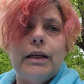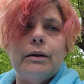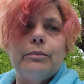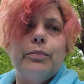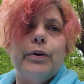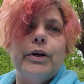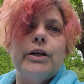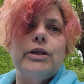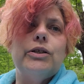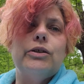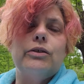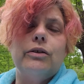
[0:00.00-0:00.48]
that
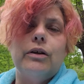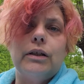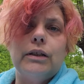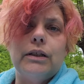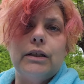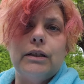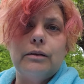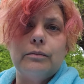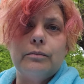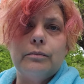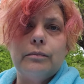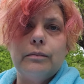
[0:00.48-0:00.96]
pressure on
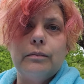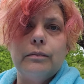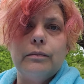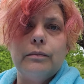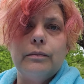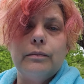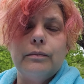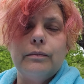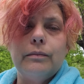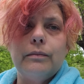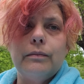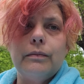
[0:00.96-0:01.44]
them.
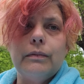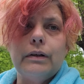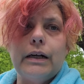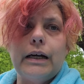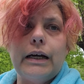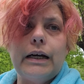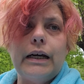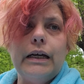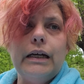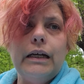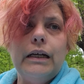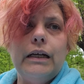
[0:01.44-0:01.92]

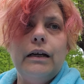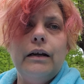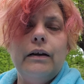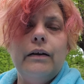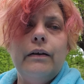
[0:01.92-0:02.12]
Okay?